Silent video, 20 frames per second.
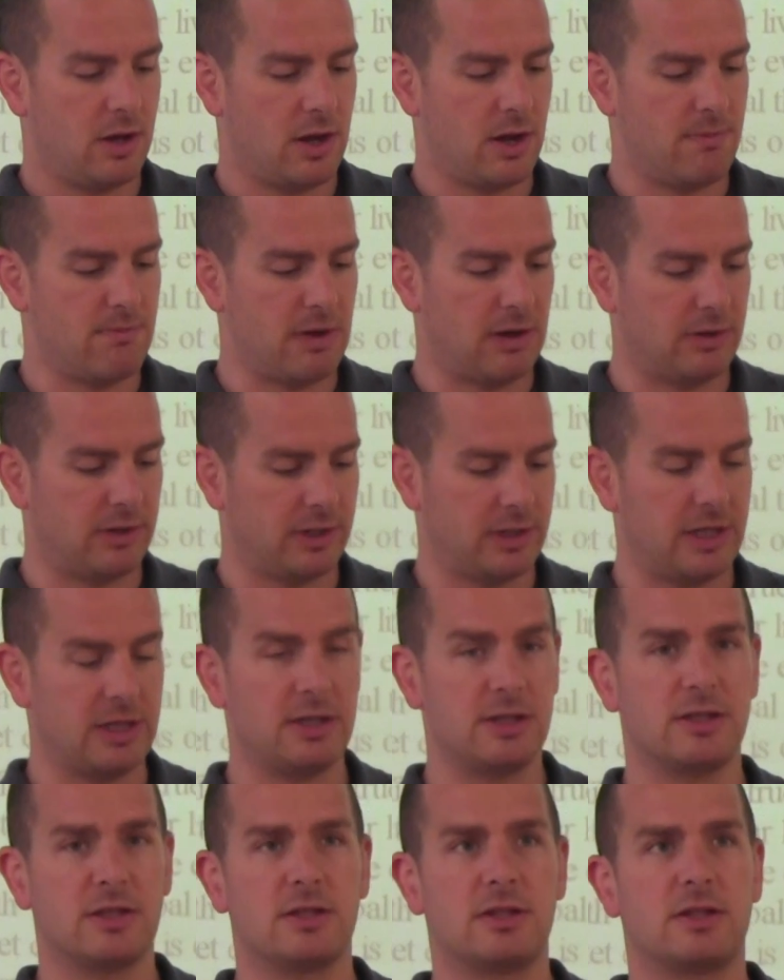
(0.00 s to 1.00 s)

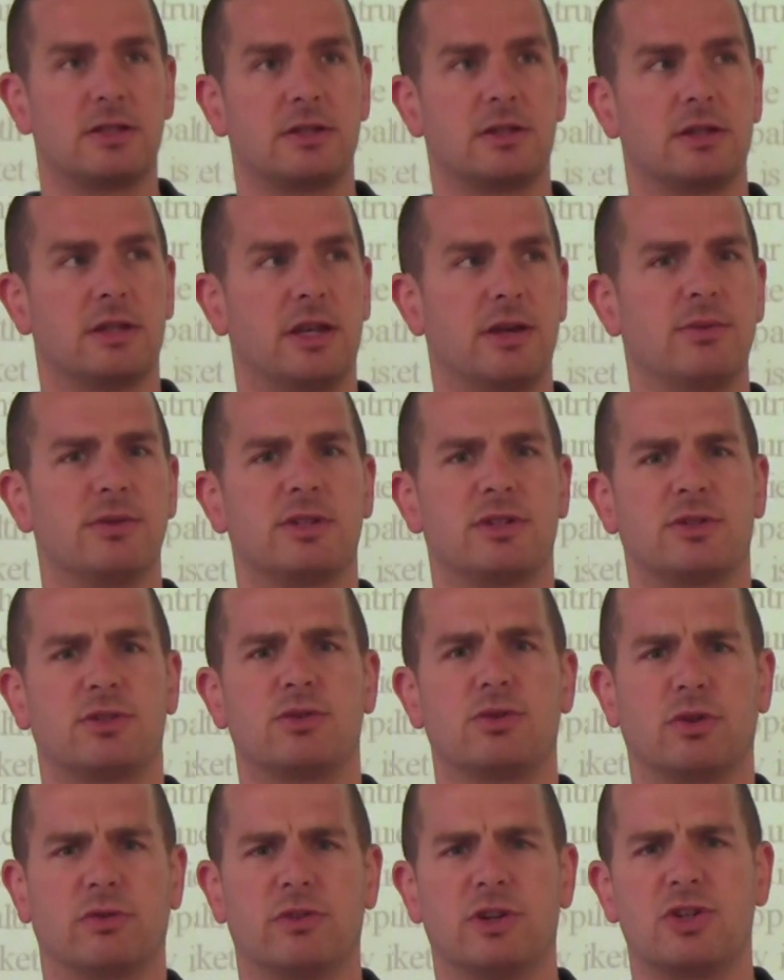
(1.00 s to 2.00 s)
Americans, he
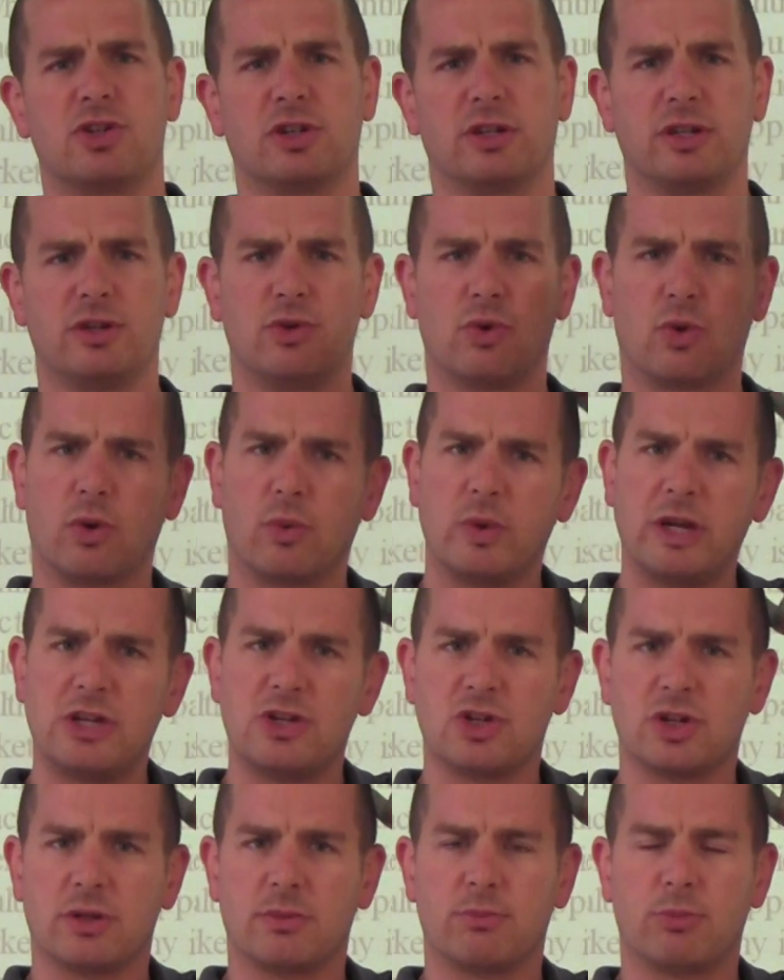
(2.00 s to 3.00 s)
was originally
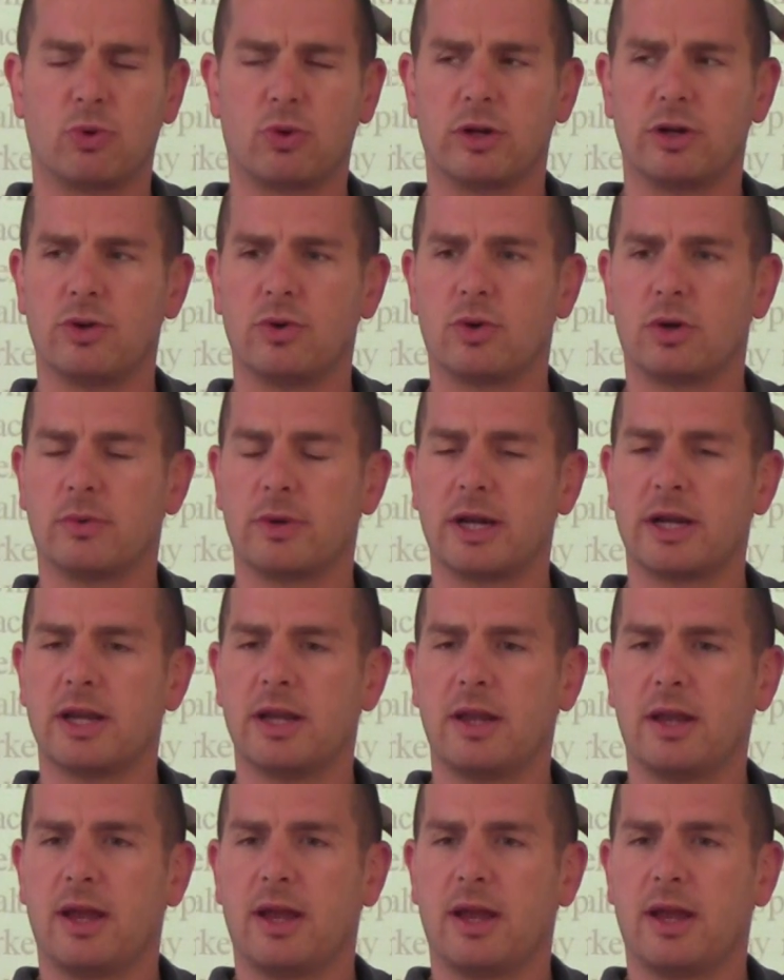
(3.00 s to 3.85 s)
Norwegian, born in Norway,